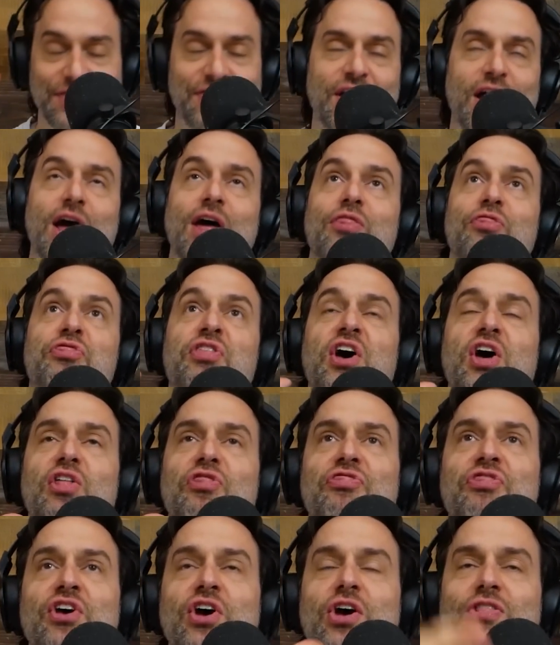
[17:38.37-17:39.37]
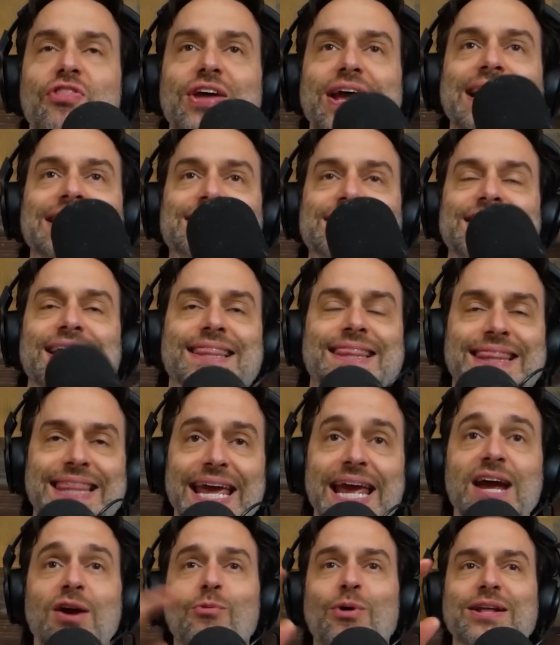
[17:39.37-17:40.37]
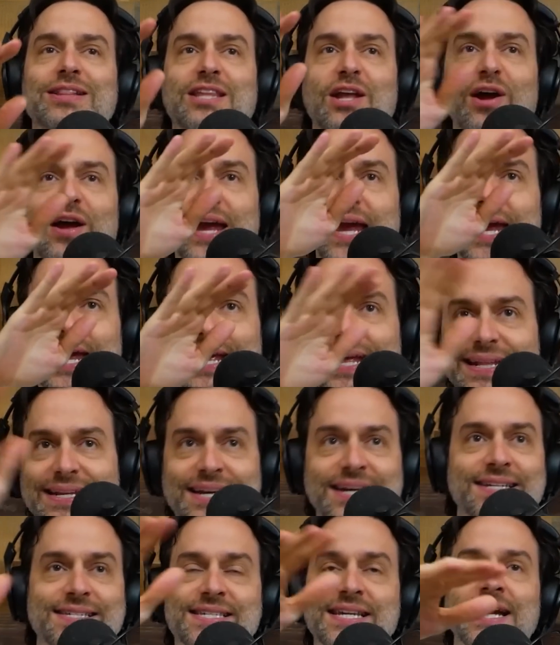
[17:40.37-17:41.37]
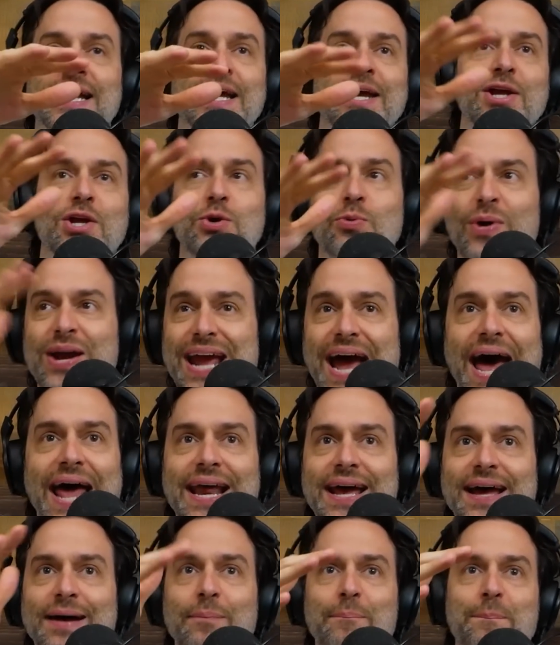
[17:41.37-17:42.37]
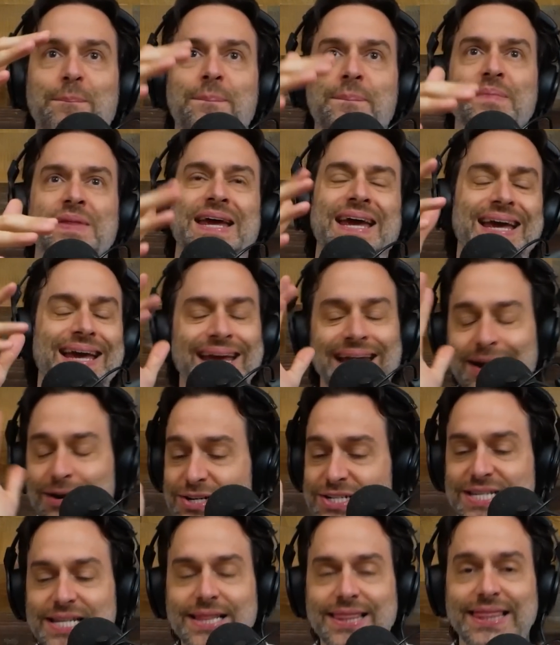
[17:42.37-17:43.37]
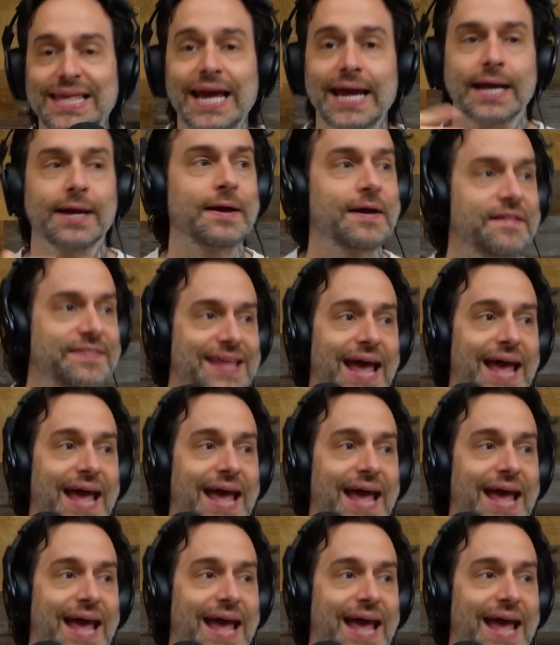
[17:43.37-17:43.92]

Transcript: It's the thing with the... Because we gotta... Here's the thing.